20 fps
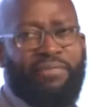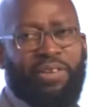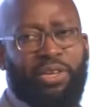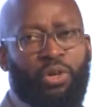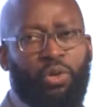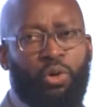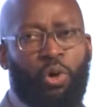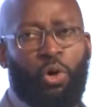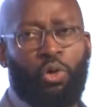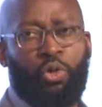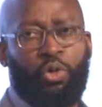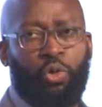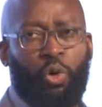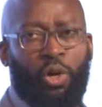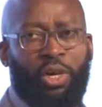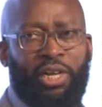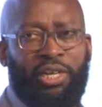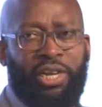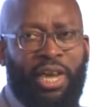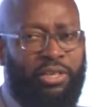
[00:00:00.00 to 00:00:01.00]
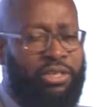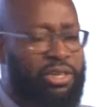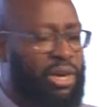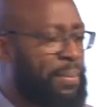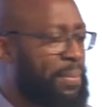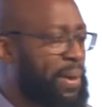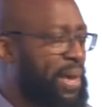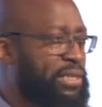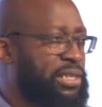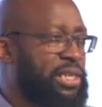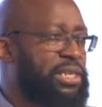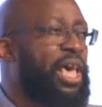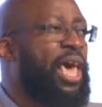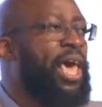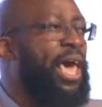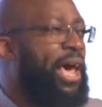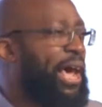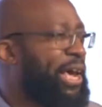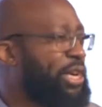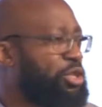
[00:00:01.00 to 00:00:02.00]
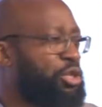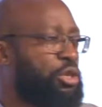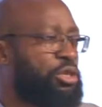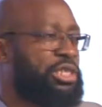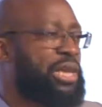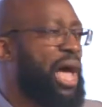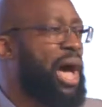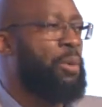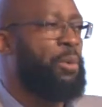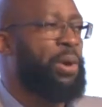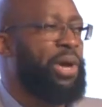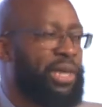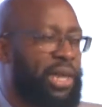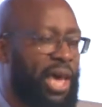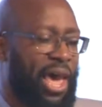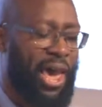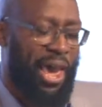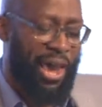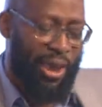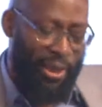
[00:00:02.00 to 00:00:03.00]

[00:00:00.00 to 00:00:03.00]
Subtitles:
you go through on a day-to-day basis, it should start with a